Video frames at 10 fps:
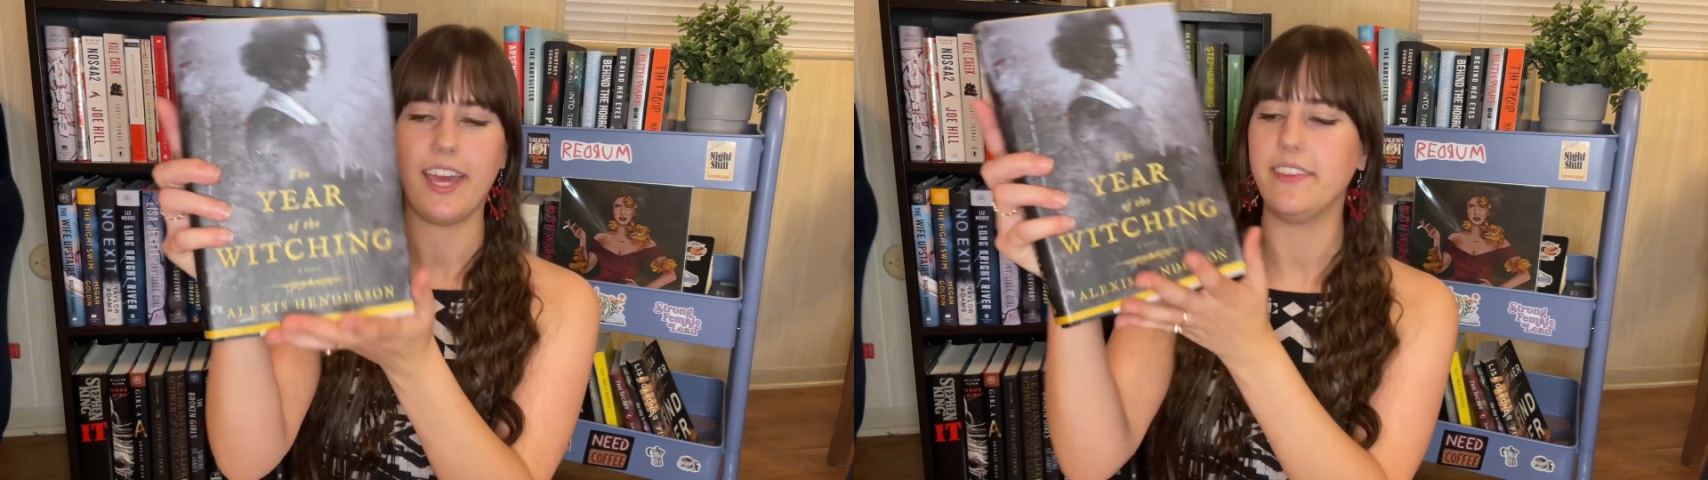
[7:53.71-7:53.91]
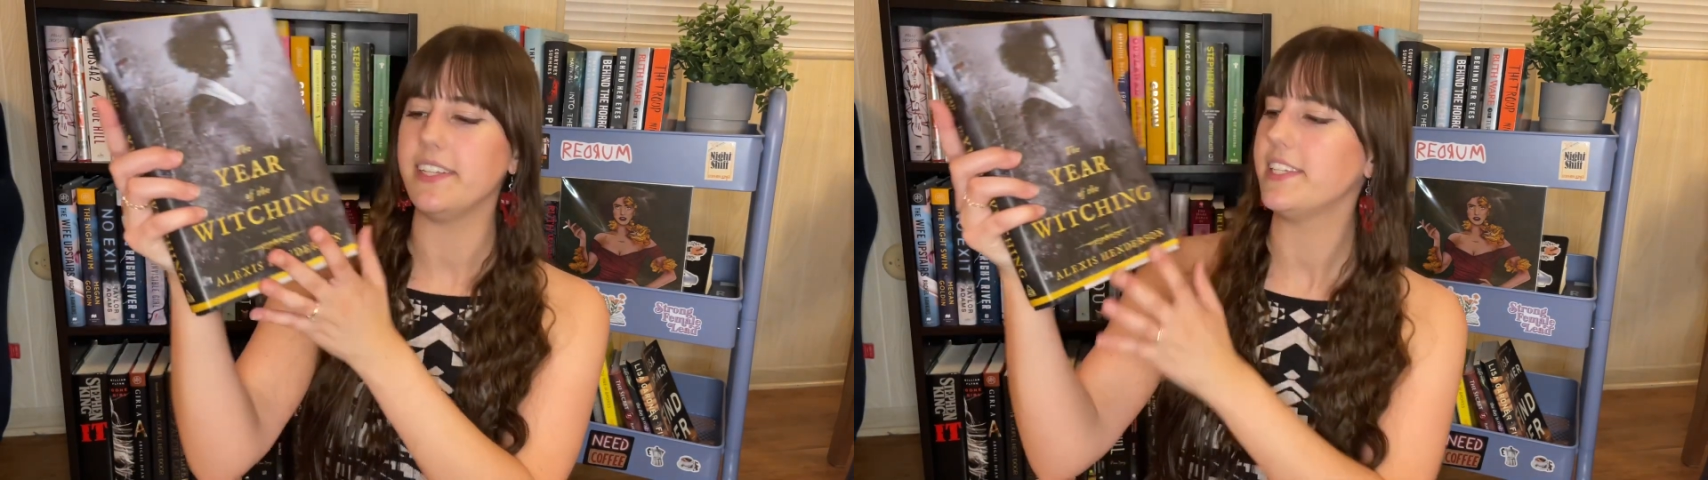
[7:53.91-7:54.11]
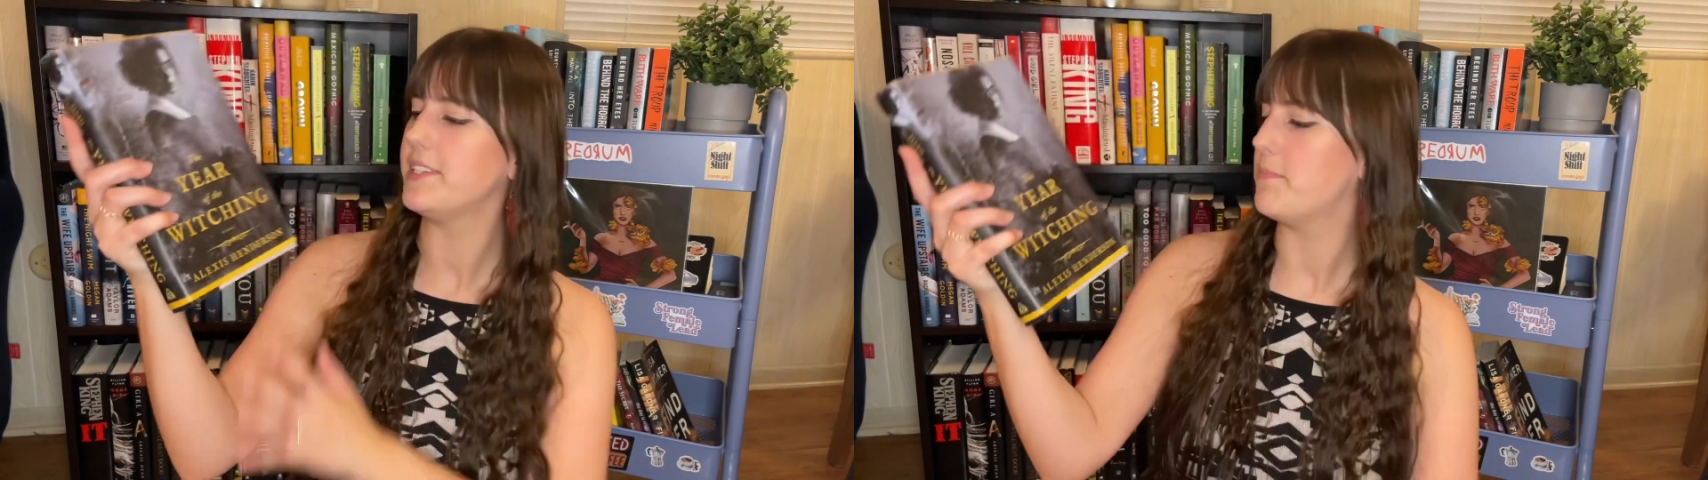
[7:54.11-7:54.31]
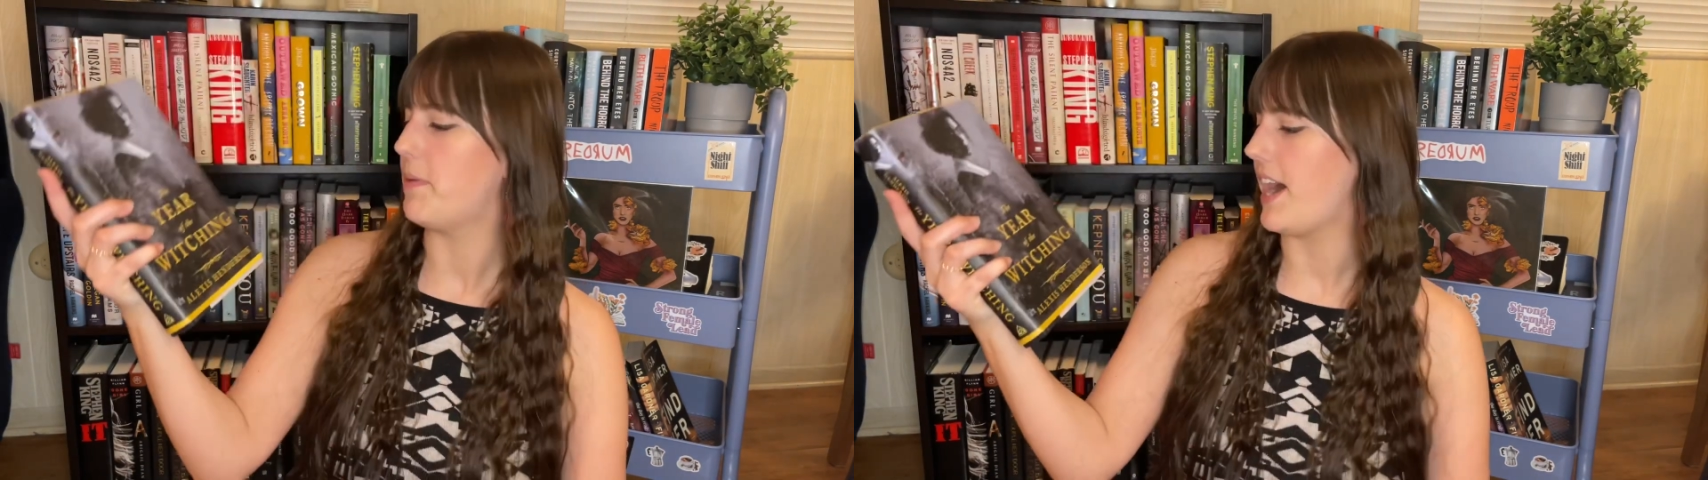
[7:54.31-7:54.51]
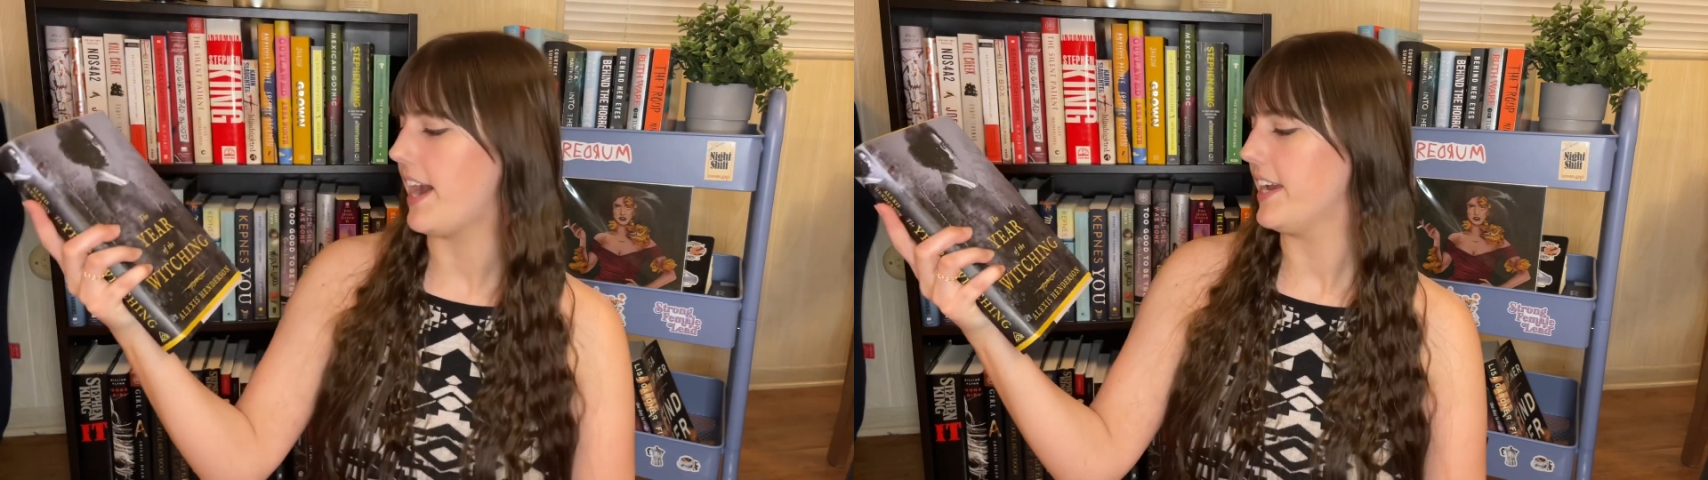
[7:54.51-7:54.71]
and this is
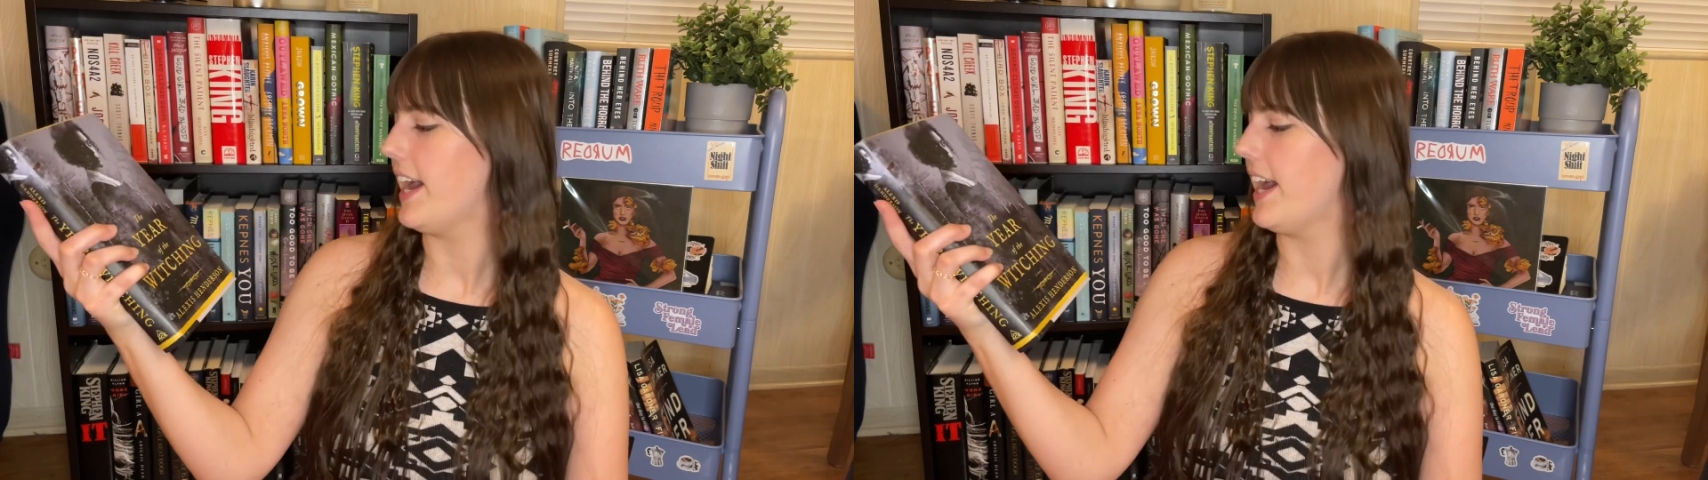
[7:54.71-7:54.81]
by